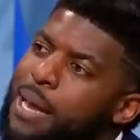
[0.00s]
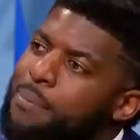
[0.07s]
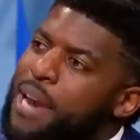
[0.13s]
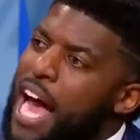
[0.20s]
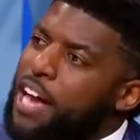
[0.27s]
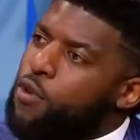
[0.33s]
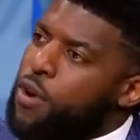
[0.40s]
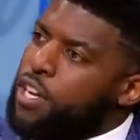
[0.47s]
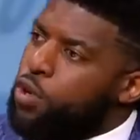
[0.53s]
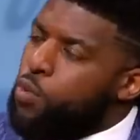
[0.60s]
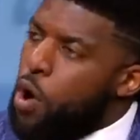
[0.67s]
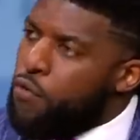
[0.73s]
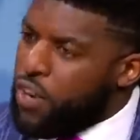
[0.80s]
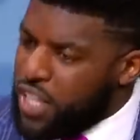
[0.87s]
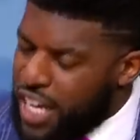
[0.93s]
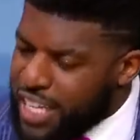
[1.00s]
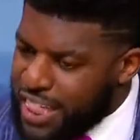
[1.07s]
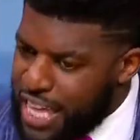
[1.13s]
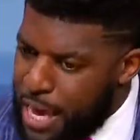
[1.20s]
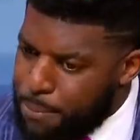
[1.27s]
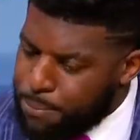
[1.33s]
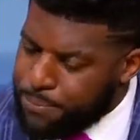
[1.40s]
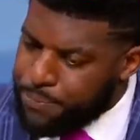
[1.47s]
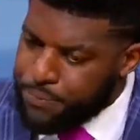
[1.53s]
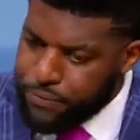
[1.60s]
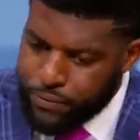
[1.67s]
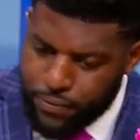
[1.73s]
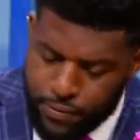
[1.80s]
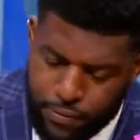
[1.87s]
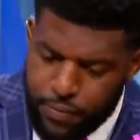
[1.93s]
am not going to overlook them.
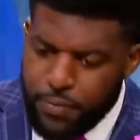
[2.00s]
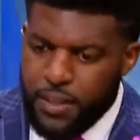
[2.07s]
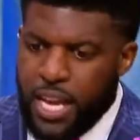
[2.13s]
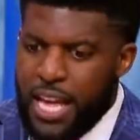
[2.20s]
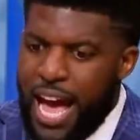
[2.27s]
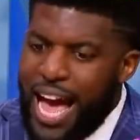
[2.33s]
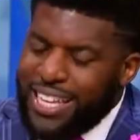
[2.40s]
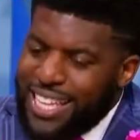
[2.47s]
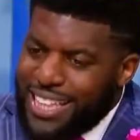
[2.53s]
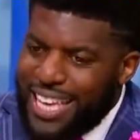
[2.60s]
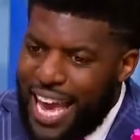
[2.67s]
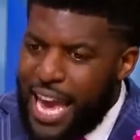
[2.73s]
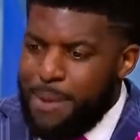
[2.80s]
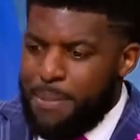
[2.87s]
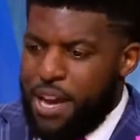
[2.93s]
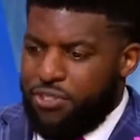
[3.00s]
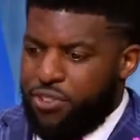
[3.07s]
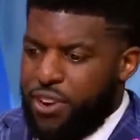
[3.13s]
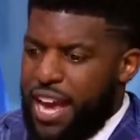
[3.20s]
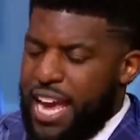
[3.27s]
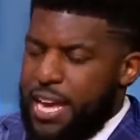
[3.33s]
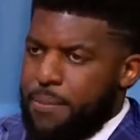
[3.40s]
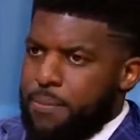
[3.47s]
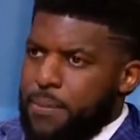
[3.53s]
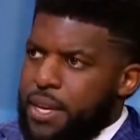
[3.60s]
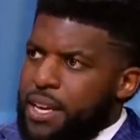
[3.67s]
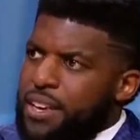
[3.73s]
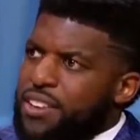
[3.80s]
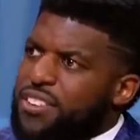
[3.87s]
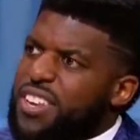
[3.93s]
I look at the game yesterday.
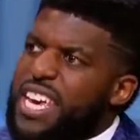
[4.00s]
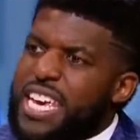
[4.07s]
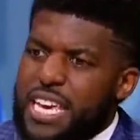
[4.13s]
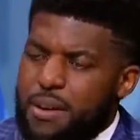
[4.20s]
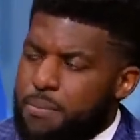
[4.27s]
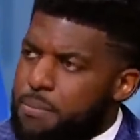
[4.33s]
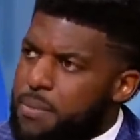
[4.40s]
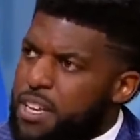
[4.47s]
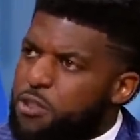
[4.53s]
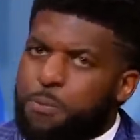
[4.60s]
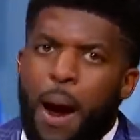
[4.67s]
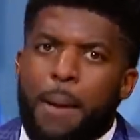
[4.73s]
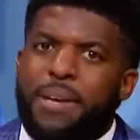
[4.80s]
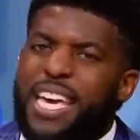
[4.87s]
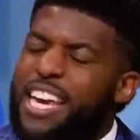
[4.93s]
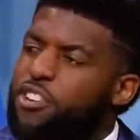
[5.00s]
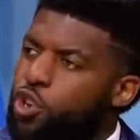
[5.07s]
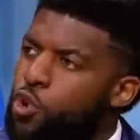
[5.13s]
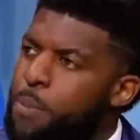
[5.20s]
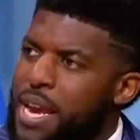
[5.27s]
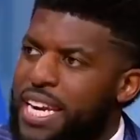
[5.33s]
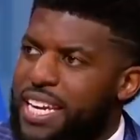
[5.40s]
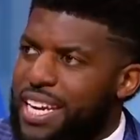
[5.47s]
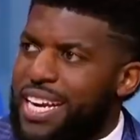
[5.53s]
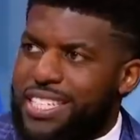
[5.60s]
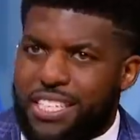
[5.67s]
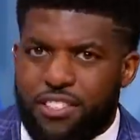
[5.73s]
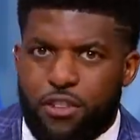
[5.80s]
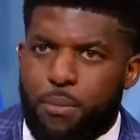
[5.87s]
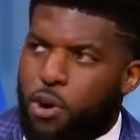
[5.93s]
Zeke, probably getting too many
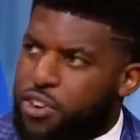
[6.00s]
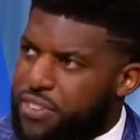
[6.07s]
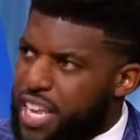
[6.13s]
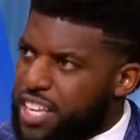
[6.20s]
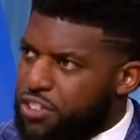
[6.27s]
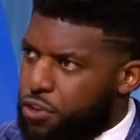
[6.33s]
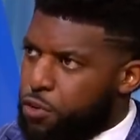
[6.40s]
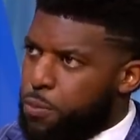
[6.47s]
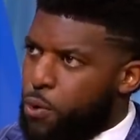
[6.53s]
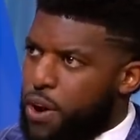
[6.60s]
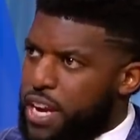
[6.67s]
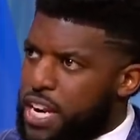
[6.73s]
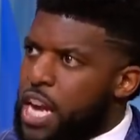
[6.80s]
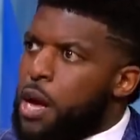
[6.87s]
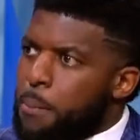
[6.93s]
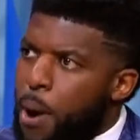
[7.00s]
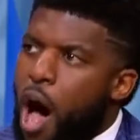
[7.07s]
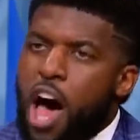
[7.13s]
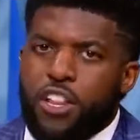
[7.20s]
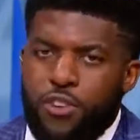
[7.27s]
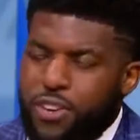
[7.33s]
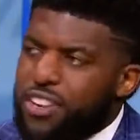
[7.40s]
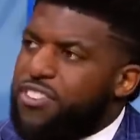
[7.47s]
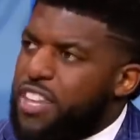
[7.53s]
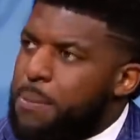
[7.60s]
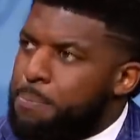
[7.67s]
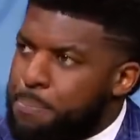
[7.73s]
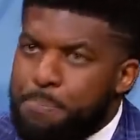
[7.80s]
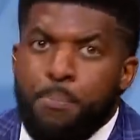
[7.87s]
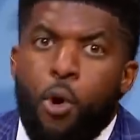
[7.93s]
touches, to Marcellus's point. Hmm. Pollard is
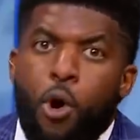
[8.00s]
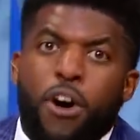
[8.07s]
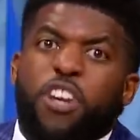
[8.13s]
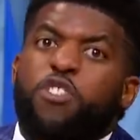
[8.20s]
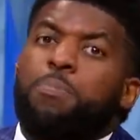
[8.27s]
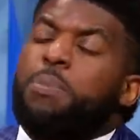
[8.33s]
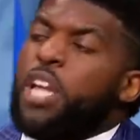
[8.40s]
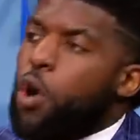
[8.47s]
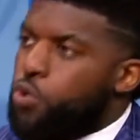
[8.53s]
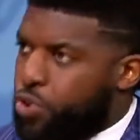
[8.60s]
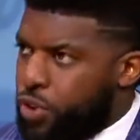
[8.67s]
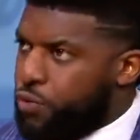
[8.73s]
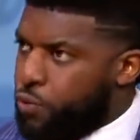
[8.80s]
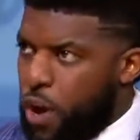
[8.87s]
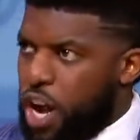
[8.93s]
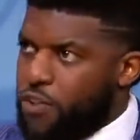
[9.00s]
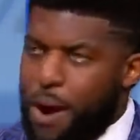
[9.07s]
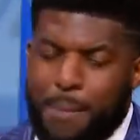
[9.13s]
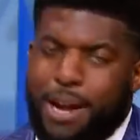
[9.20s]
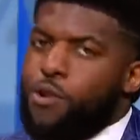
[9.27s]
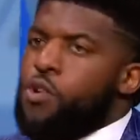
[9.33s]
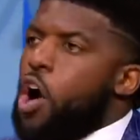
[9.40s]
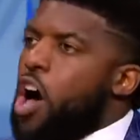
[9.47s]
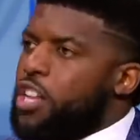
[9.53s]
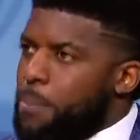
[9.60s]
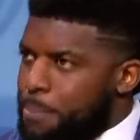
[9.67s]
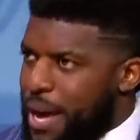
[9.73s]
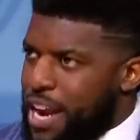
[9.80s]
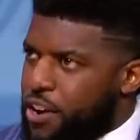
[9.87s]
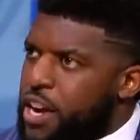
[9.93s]
the more explosive runner. I'm not yep. going to call
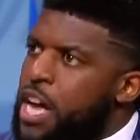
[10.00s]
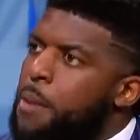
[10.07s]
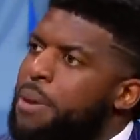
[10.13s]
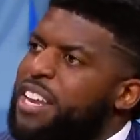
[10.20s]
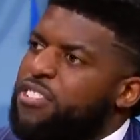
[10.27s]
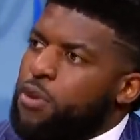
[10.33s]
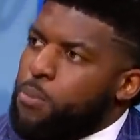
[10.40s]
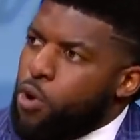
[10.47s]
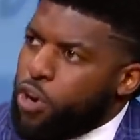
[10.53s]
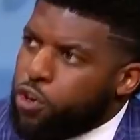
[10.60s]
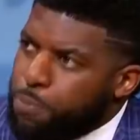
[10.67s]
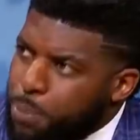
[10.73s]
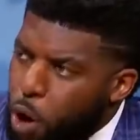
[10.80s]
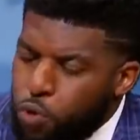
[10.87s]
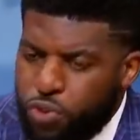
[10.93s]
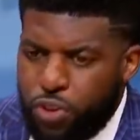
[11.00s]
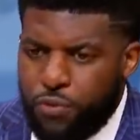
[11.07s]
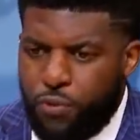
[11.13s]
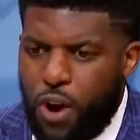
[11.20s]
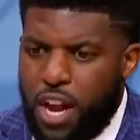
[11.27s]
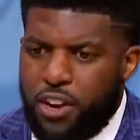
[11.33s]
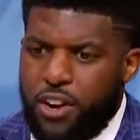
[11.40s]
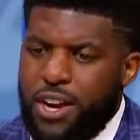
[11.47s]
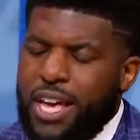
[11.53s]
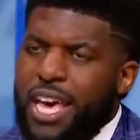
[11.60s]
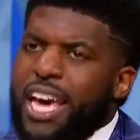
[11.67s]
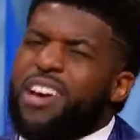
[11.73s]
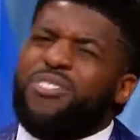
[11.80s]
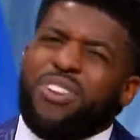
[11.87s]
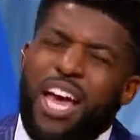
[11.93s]
him better, but he's a more explosive runner.
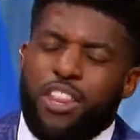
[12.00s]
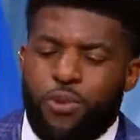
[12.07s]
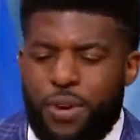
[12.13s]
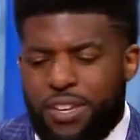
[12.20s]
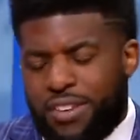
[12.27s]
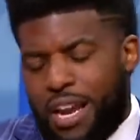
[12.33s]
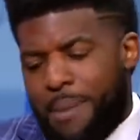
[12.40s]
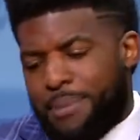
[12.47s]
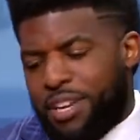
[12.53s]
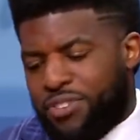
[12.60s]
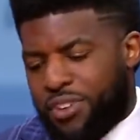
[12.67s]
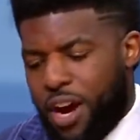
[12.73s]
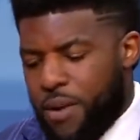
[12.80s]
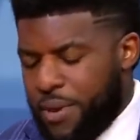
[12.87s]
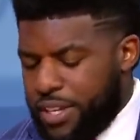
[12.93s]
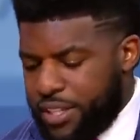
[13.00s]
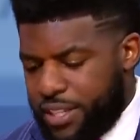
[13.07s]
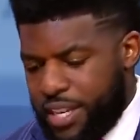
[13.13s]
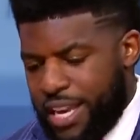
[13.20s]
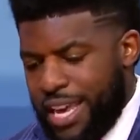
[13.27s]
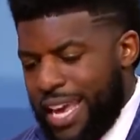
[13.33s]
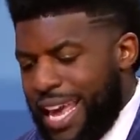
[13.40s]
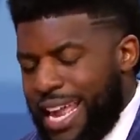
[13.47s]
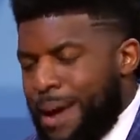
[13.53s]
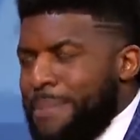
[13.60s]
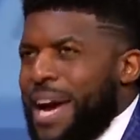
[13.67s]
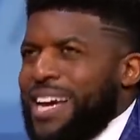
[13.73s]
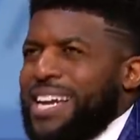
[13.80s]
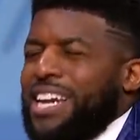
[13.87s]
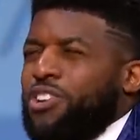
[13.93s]
Here's the other reason I'm discouraged. And I'm
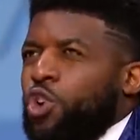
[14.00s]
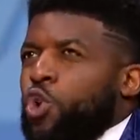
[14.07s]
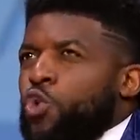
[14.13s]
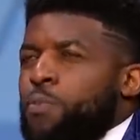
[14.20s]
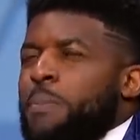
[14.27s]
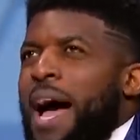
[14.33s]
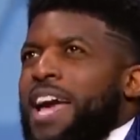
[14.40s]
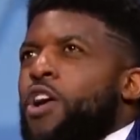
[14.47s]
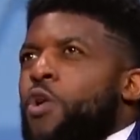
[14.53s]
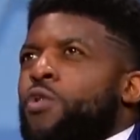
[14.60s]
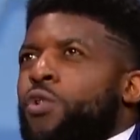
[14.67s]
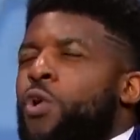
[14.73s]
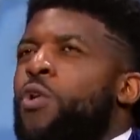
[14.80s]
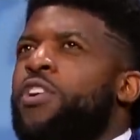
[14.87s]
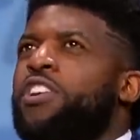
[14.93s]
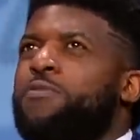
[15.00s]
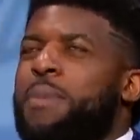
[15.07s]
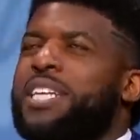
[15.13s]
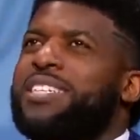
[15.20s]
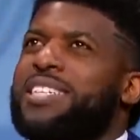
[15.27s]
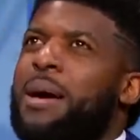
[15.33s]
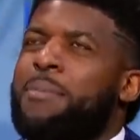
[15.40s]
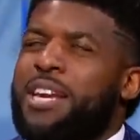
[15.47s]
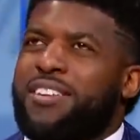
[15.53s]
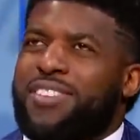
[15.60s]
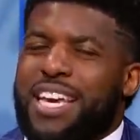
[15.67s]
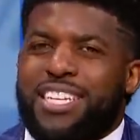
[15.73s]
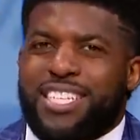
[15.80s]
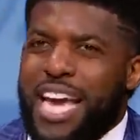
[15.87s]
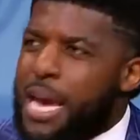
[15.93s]
not going to toot my own horn as much as I'm going to
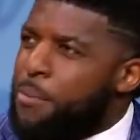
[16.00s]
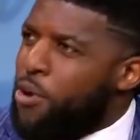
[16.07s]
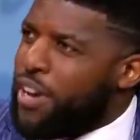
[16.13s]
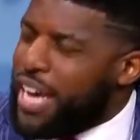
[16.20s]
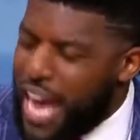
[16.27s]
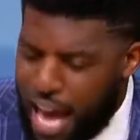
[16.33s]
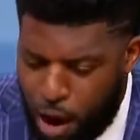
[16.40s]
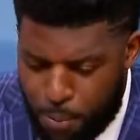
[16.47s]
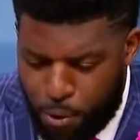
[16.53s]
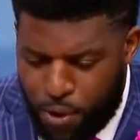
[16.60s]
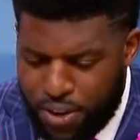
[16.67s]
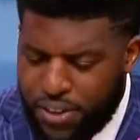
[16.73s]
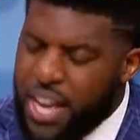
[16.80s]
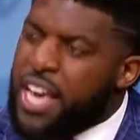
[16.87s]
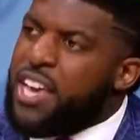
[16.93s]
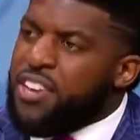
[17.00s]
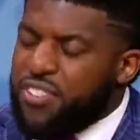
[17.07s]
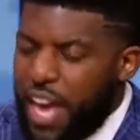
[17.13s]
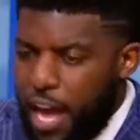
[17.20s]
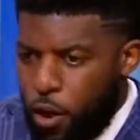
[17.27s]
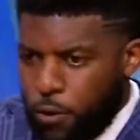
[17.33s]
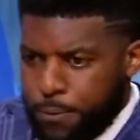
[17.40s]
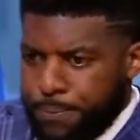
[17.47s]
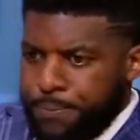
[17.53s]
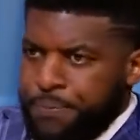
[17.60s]
say shame on the Cowboys. So,